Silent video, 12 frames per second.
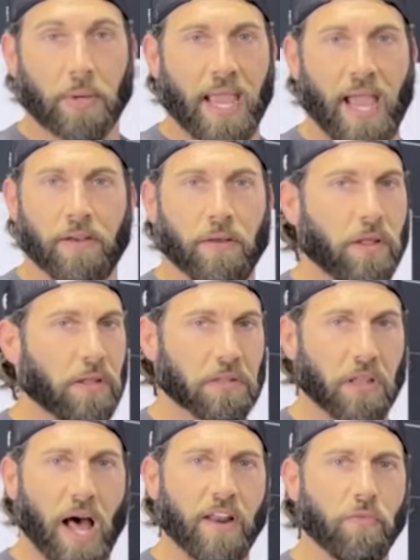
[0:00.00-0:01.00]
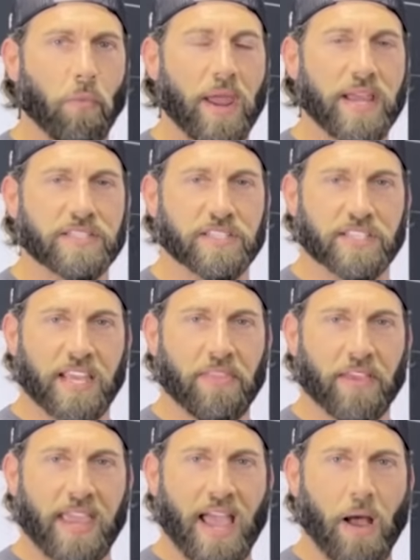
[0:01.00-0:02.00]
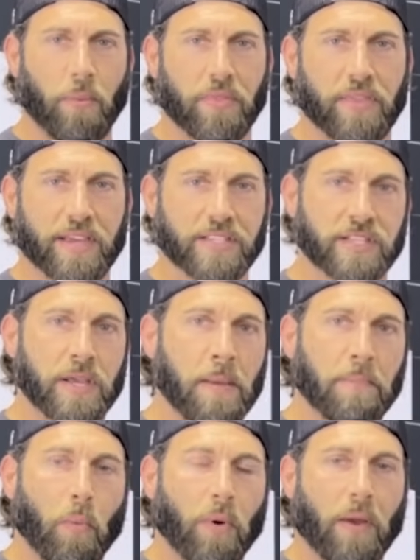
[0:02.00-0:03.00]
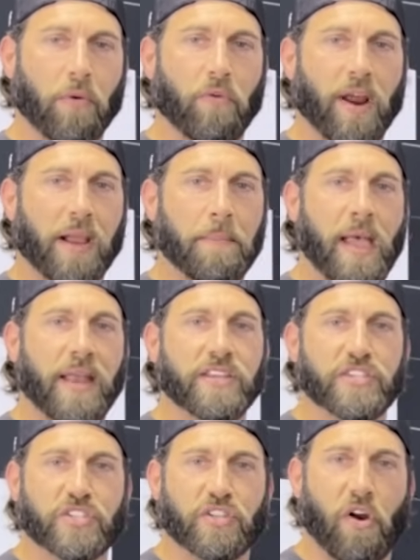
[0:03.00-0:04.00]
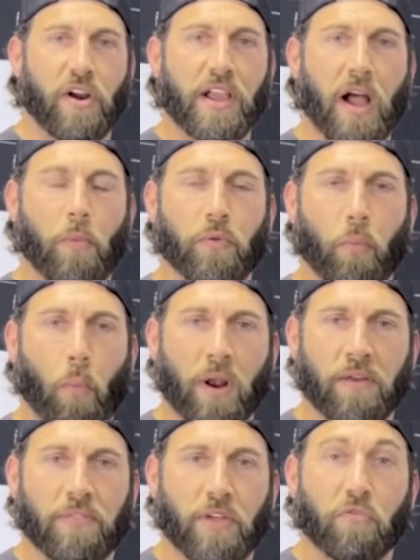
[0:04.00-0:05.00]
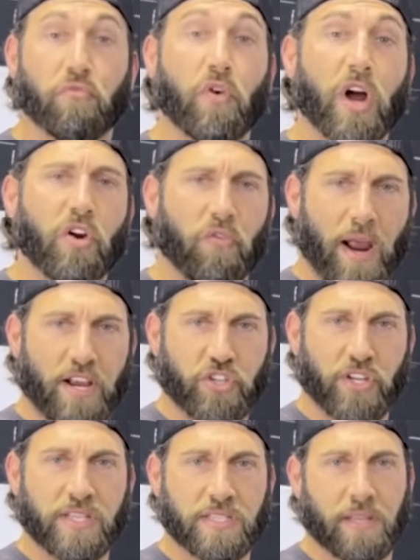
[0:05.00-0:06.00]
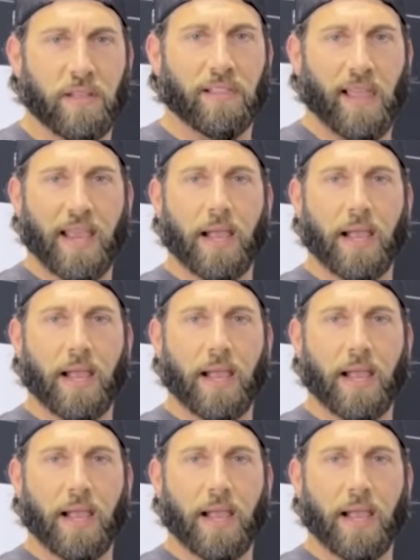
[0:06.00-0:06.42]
again, a lot of ways to skin the cat with this, but what I would recommend is starting out with one of the regressions, like